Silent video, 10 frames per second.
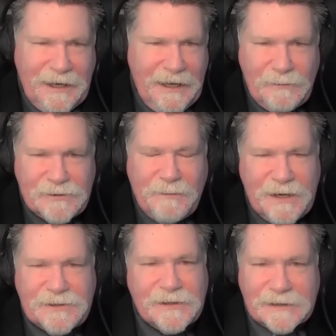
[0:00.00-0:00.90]
it was
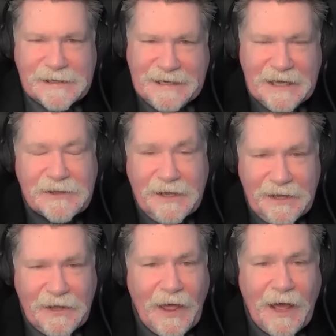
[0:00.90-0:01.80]
basically get the
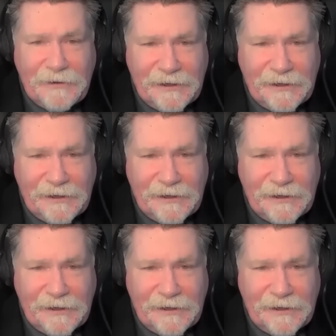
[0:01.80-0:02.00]
hell out of